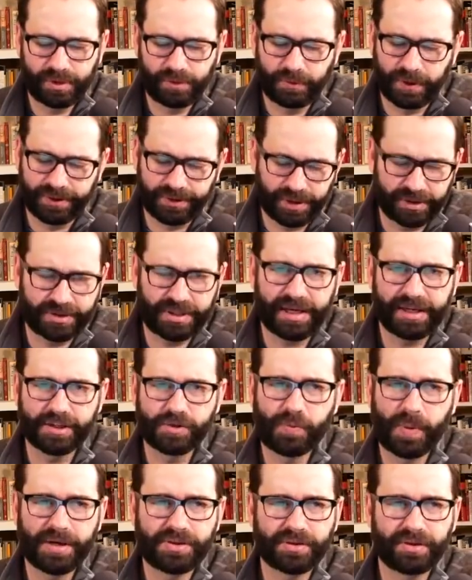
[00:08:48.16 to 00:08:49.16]
well, their take
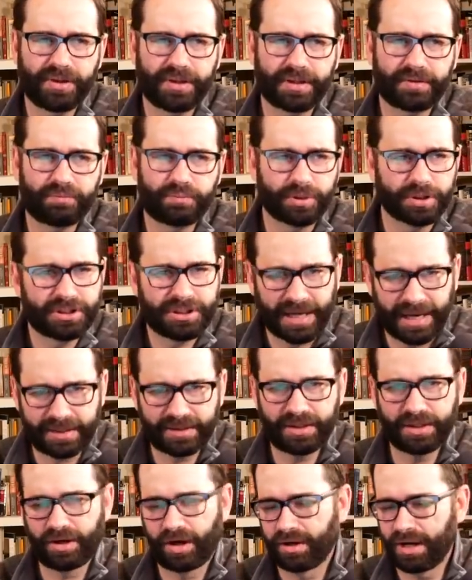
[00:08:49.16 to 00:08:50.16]
is basically that
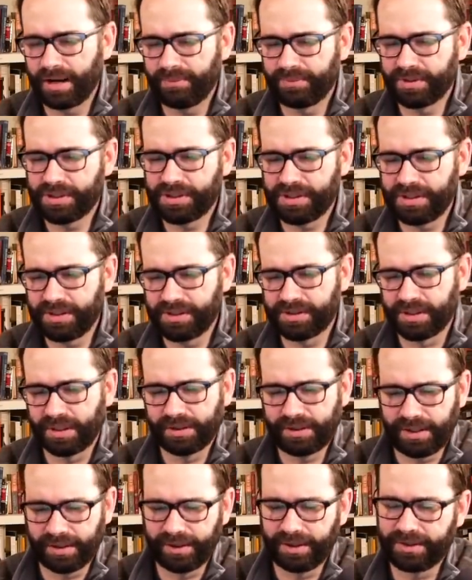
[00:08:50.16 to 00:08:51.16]
protecting our embassies
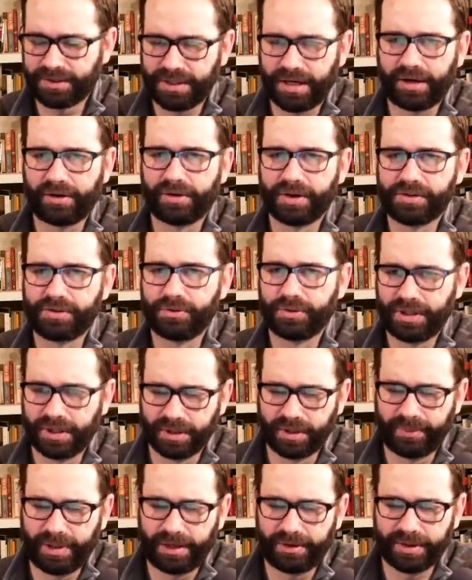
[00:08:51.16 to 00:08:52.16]
and killing terrorists who
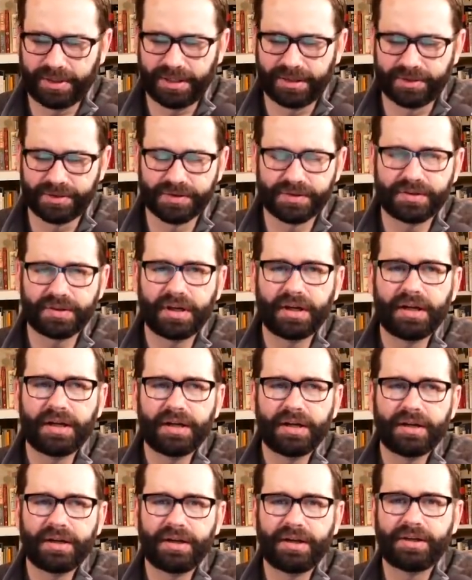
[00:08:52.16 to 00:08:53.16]
kill Americans
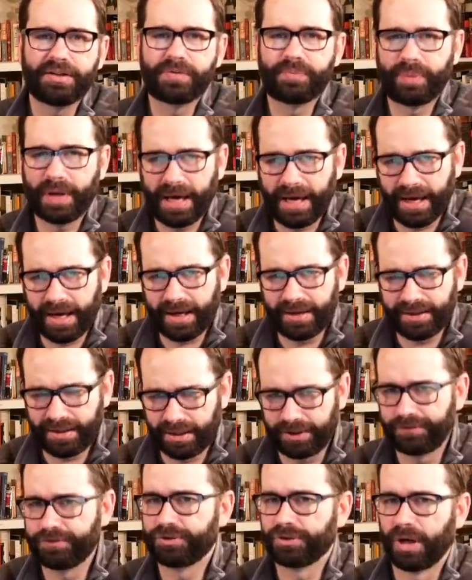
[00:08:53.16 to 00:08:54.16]
is bad
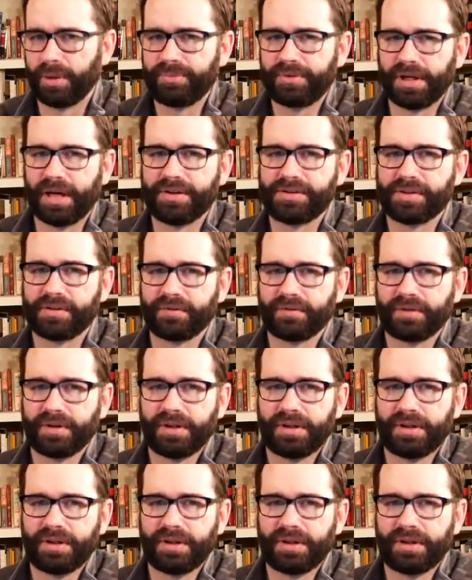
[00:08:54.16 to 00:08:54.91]
if Trump does it.